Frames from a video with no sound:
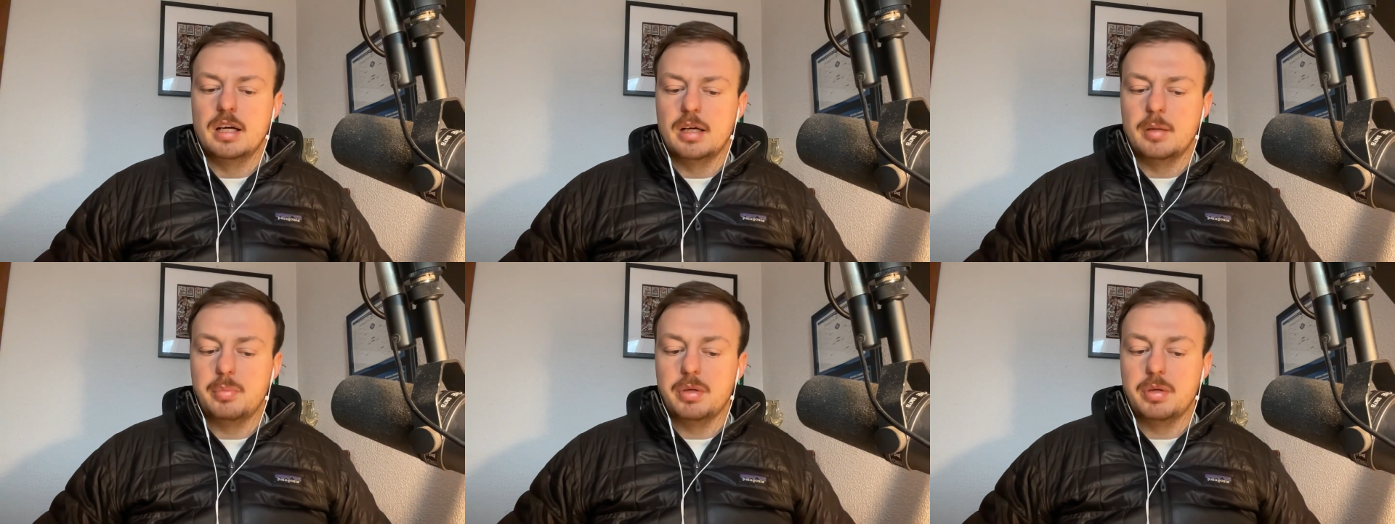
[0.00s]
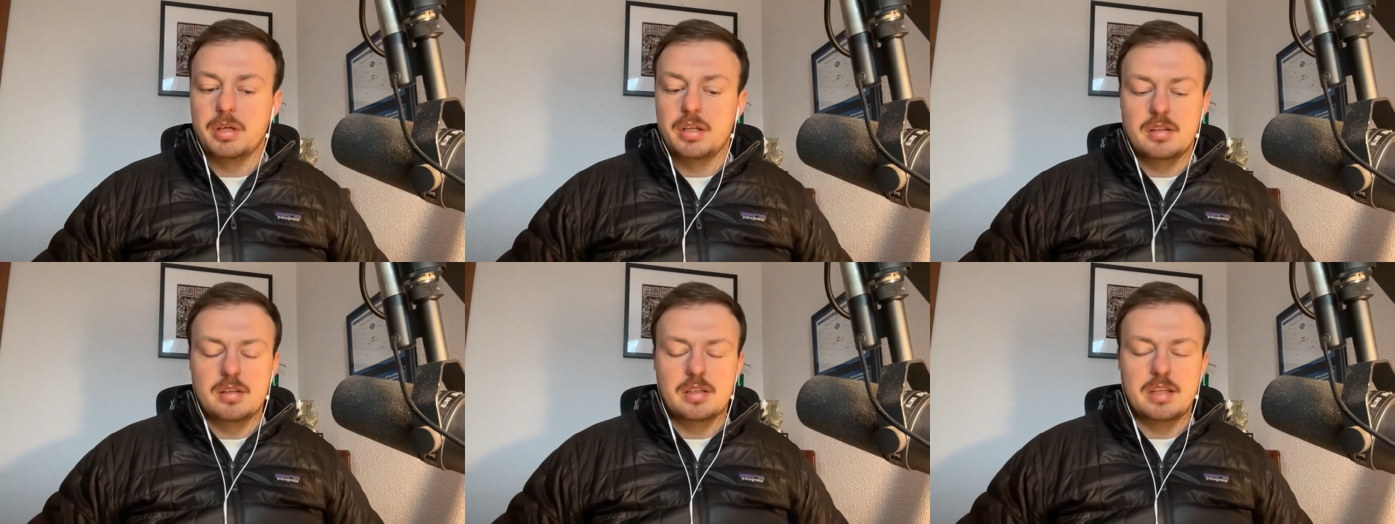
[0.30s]
But
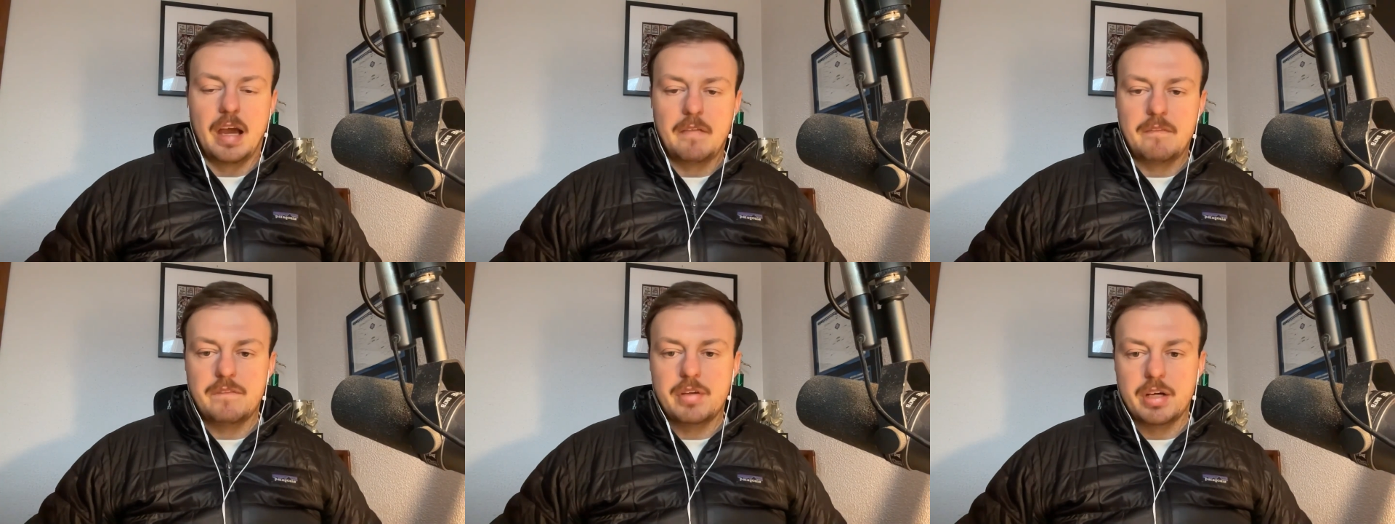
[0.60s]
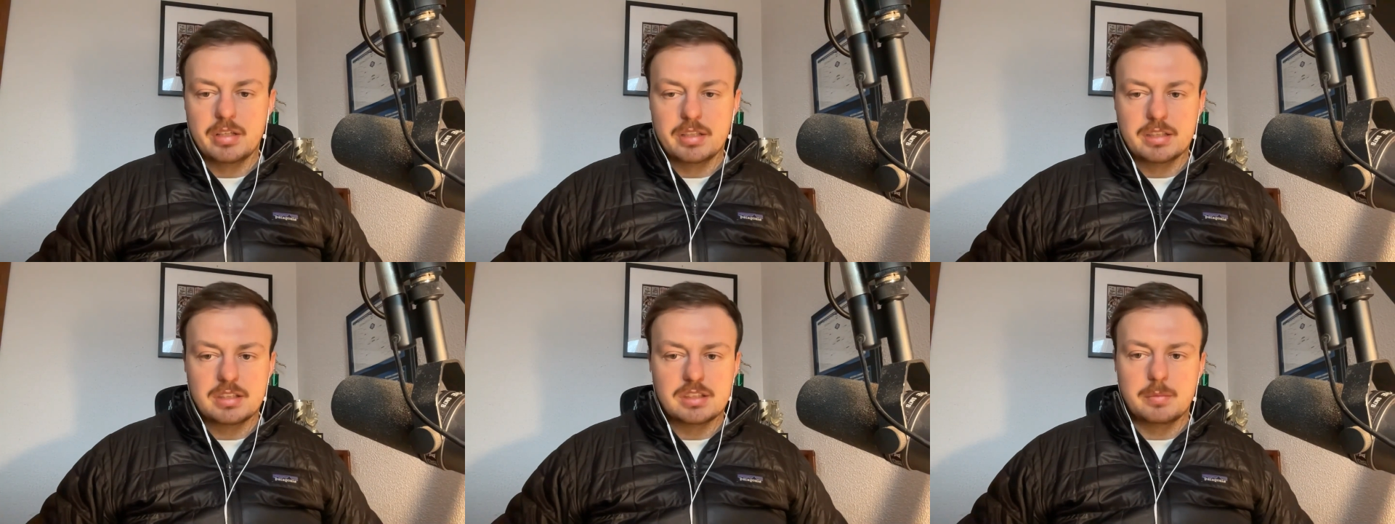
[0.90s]
yeah,
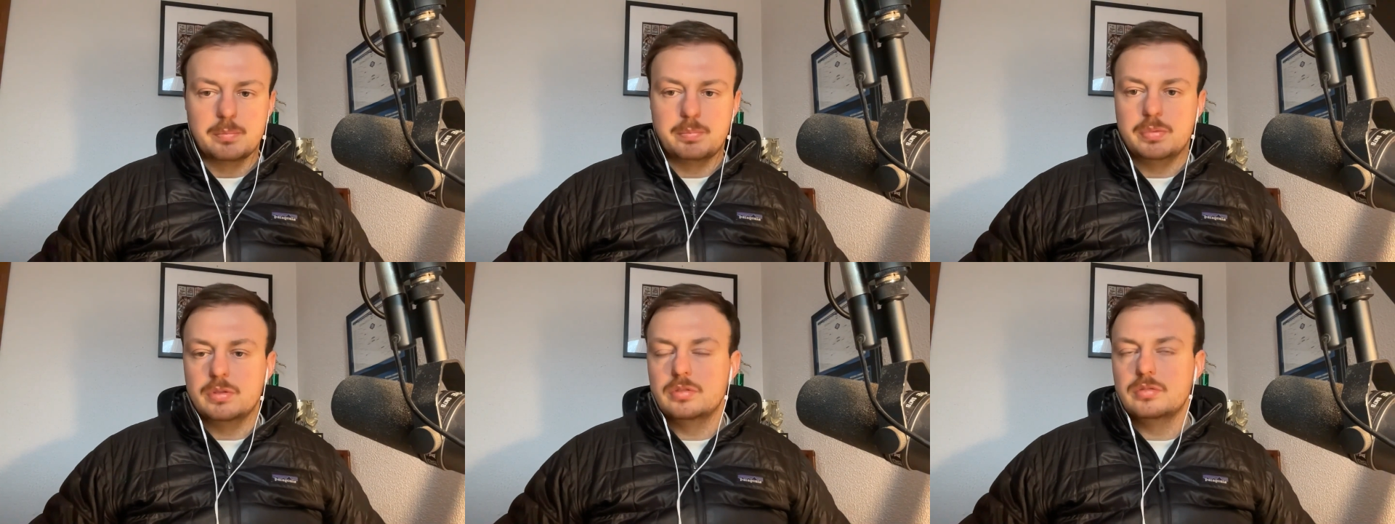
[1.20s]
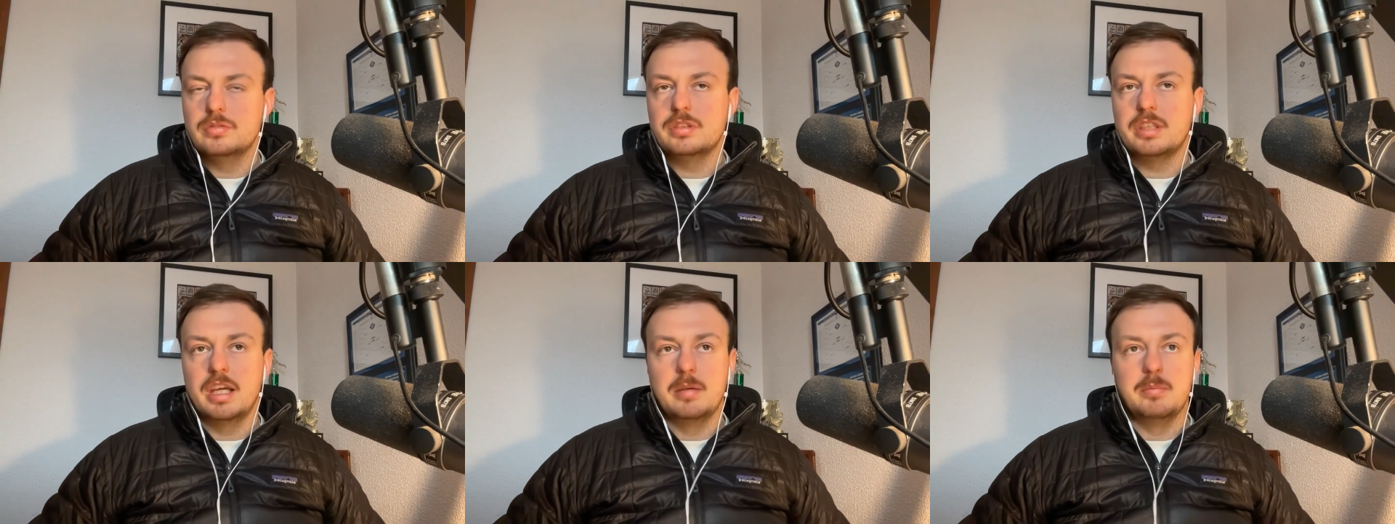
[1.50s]
very simple
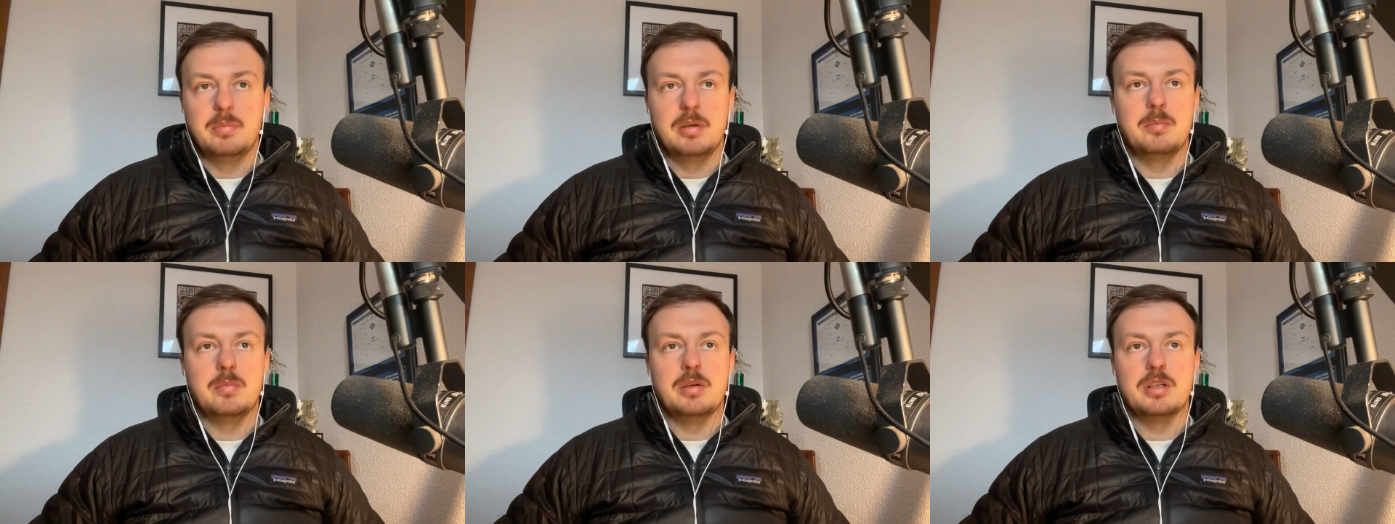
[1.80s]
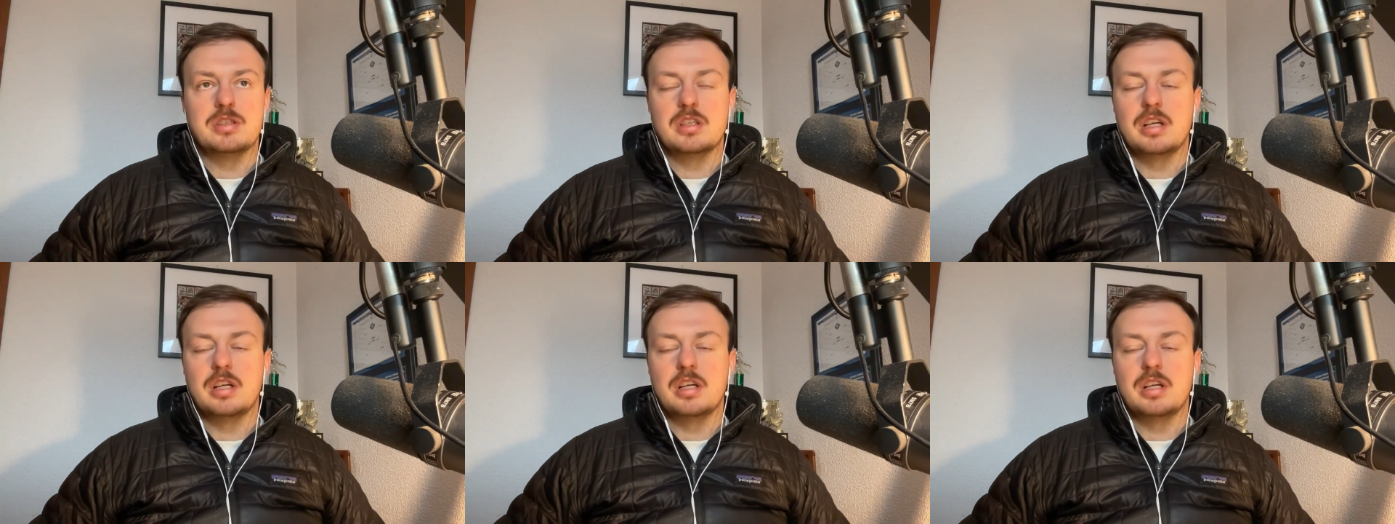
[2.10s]
campaign budget